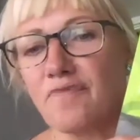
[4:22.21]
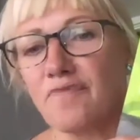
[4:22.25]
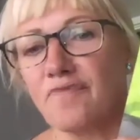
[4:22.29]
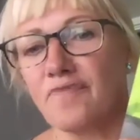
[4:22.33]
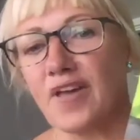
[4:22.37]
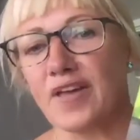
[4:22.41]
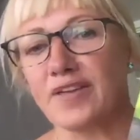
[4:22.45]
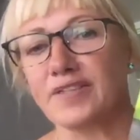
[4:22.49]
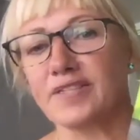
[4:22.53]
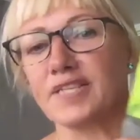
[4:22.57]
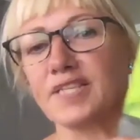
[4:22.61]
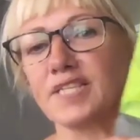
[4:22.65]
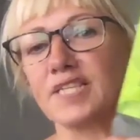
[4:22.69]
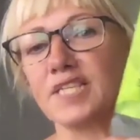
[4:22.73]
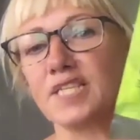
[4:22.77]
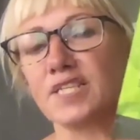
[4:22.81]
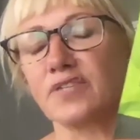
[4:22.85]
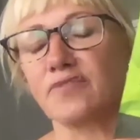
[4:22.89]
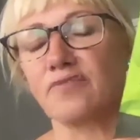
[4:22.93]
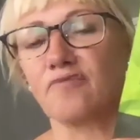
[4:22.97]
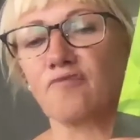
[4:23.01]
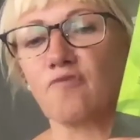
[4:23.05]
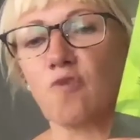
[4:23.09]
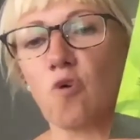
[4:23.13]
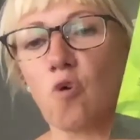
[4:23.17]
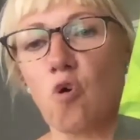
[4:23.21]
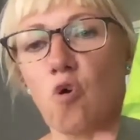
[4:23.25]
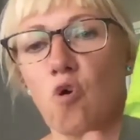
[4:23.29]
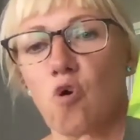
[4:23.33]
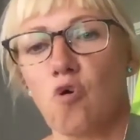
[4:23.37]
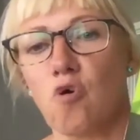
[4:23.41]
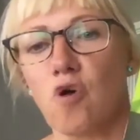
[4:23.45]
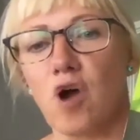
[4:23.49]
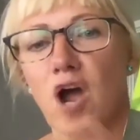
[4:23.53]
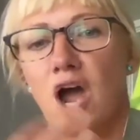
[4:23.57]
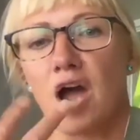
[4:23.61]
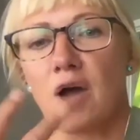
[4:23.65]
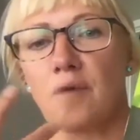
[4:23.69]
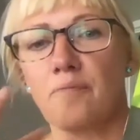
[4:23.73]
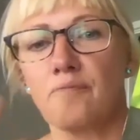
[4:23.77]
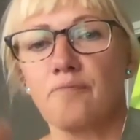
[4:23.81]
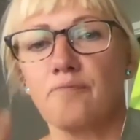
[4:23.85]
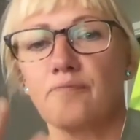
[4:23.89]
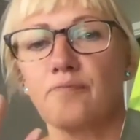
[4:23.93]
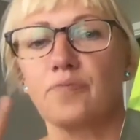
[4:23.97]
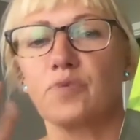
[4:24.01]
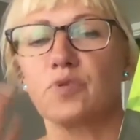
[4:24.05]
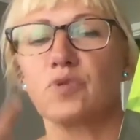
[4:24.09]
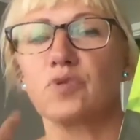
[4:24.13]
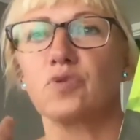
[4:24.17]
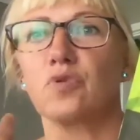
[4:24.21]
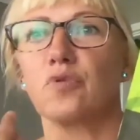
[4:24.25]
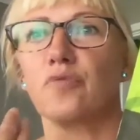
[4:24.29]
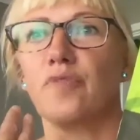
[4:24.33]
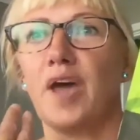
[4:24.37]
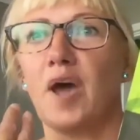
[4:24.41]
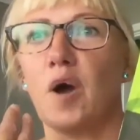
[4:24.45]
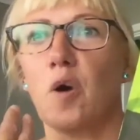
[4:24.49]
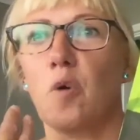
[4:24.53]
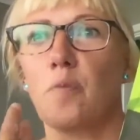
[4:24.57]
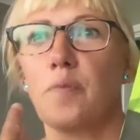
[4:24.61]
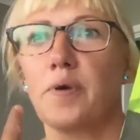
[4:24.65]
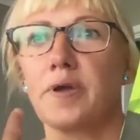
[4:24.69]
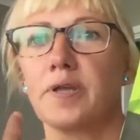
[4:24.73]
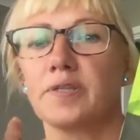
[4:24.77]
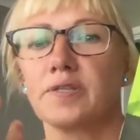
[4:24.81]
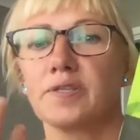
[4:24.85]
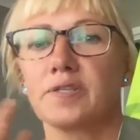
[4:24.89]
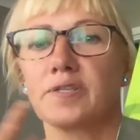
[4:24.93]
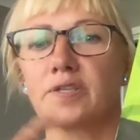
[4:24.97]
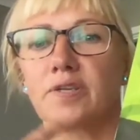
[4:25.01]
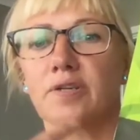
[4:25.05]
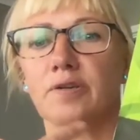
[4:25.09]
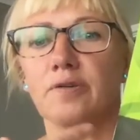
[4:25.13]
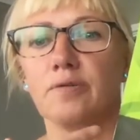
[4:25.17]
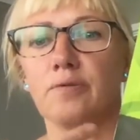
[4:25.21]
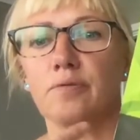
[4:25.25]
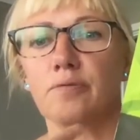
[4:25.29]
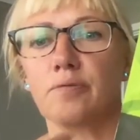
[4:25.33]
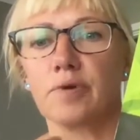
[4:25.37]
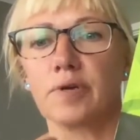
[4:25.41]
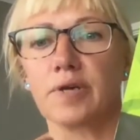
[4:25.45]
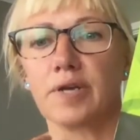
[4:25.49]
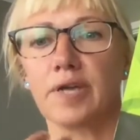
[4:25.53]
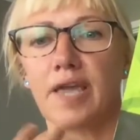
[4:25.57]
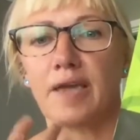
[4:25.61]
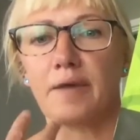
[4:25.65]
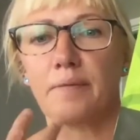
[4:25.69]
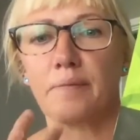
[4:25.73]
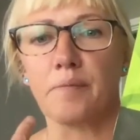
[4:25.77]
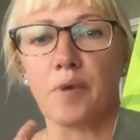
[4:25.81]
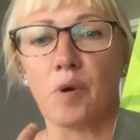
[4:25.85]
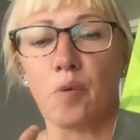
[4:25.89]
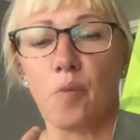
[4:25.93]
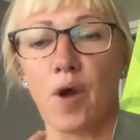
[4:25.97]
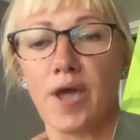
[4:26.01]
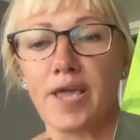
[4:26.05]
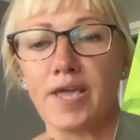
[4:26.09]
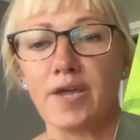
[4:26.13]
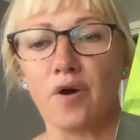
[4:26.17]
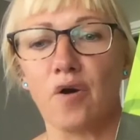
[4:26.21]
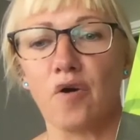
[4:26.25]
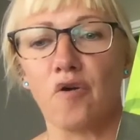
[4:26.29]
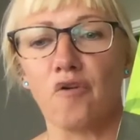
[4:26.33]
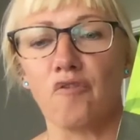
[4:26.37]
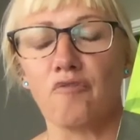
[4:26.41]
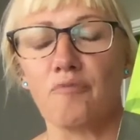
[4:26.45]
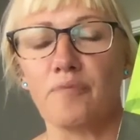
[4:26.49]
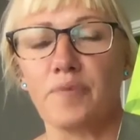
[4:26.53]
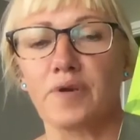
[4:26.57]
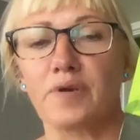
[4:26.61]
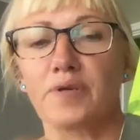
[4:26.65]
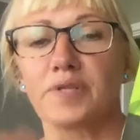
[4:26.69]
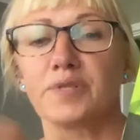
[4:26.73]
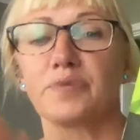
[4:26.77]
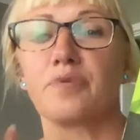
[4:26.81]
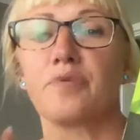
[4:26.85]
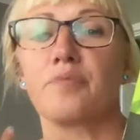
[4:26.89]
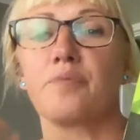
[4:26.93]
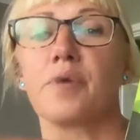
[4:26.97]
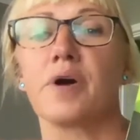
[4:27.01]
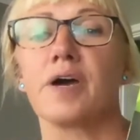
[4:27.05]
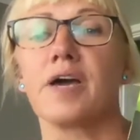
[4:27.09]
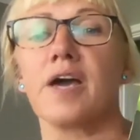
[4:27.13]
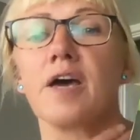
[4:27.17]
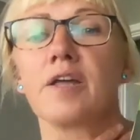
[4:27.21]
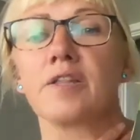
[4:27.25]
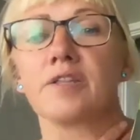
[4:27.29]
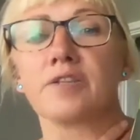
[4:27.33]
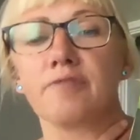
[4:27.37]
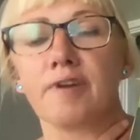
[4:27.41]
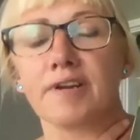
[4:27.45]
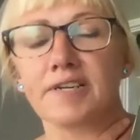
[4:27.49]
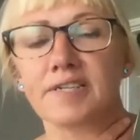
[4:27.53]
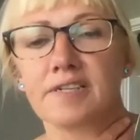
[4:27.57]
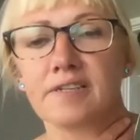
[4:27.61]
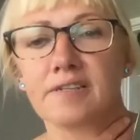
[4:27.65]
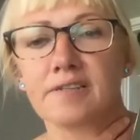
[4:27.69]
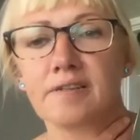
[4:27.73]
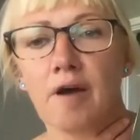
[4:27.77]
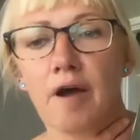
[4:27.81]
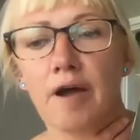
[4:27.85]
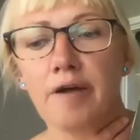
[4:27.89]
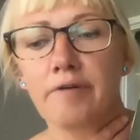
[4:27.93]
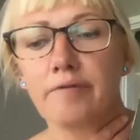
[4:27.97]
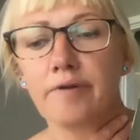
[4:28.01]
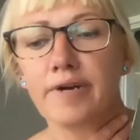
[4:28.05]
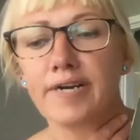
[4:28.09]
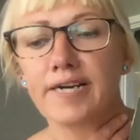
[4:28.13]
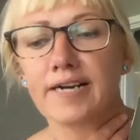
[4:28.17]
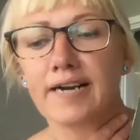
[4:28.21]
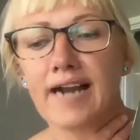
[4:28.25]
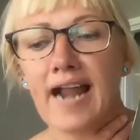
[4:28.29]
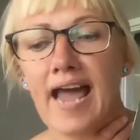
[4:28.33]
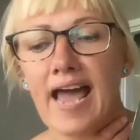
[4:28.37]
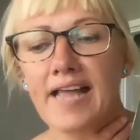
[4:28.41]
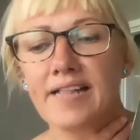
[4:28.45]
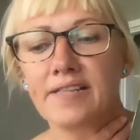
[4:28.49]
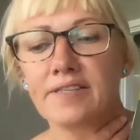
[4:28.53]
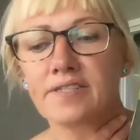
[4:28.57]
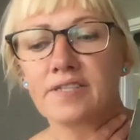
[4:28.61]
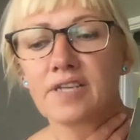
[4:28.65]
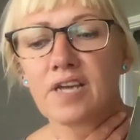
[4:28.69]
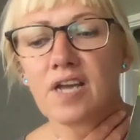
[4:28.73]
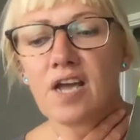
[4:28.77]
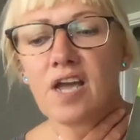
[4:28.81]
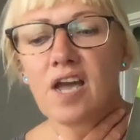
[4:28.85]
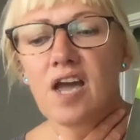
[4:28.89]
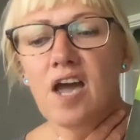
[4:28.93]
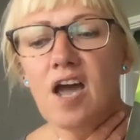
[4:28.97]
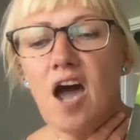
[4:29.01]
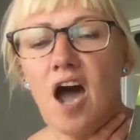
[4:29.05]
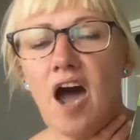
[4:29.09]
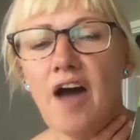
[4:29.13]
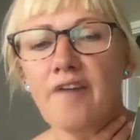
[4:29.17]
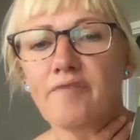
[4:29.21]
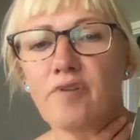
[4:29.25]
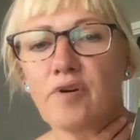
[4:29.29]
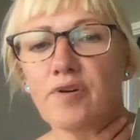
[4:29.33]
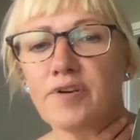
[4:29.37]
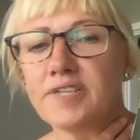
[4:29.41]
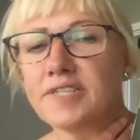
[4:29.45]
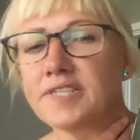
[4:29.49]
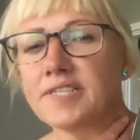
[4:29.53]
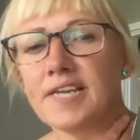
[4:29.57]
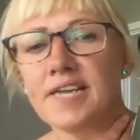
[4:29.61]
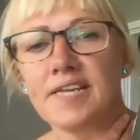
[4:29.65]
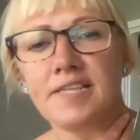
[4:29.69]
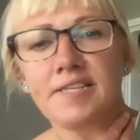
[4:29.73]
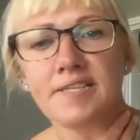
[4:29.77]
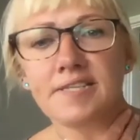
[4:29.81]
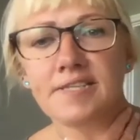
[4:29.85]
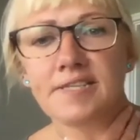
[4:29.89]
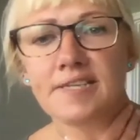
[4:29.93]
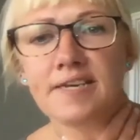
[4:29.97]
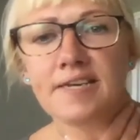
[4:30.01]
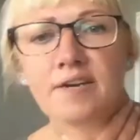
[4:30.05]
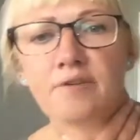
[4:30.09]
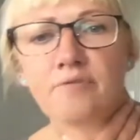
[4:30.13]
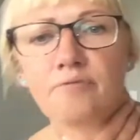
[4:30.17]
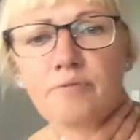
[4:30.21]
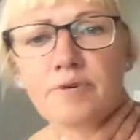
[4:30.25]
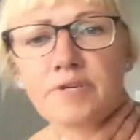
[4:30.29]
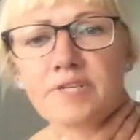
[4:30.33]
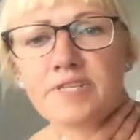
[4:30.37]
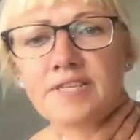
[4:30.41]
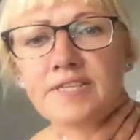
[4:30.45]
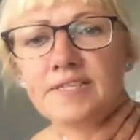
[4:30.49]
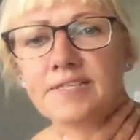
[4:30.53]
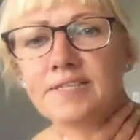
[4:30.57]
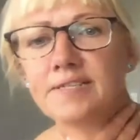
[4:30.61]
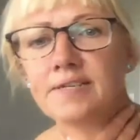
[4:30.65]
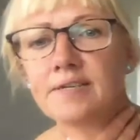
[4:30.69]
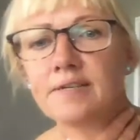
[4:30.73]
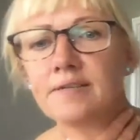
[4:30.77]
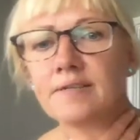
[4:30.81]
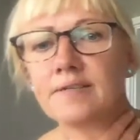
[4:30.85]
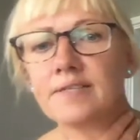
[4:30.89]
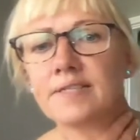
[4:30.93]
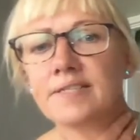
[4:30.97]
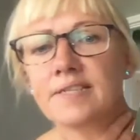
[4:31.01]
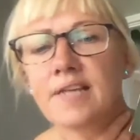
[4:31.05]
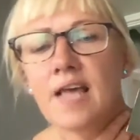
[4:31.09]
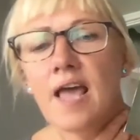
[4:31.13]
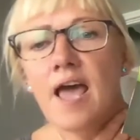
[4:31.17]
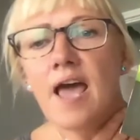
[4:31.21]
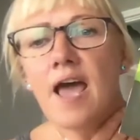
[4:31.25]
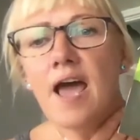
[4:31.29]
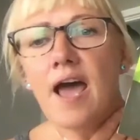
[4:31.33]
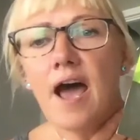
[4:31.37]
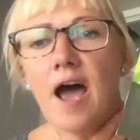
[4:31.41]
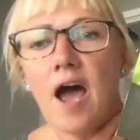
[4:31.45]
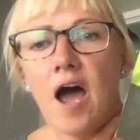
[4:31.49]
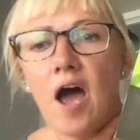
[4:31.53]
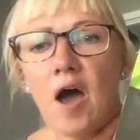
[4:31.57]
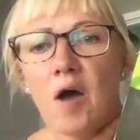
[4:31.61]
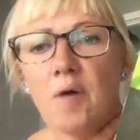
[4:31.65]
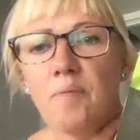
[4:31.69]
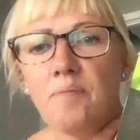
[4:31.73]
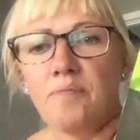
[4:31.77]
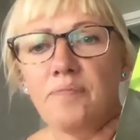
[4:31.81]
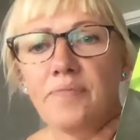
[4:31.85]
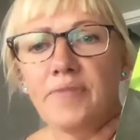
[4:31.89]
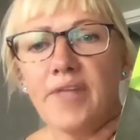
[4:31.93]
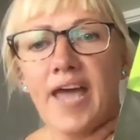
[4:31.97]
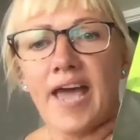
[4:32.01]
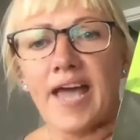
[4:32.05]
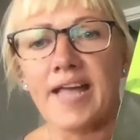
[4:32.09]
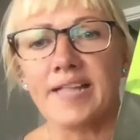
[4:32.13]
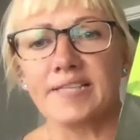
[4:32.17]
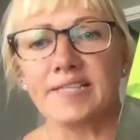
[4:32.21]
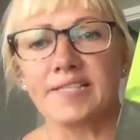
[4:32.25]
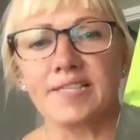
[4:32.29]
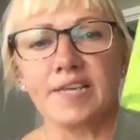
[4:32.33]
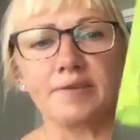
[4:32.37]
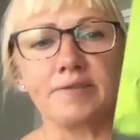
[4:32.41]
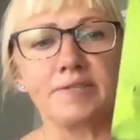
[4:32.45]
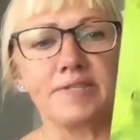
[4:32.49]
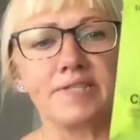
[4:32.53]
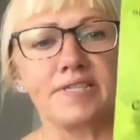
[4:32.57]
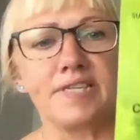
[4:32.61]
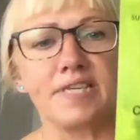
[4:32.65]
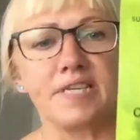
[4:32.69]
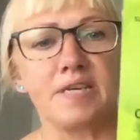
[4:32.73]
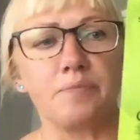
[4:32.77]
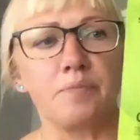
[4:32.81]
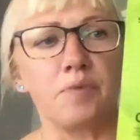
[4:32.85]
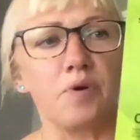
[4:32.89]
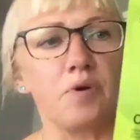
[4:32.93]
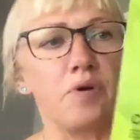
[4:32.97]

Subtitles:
This is for sort of helping to keep my weight off, because with my underactive thyroid gland, I've got this insulin resistance, and so cinnamon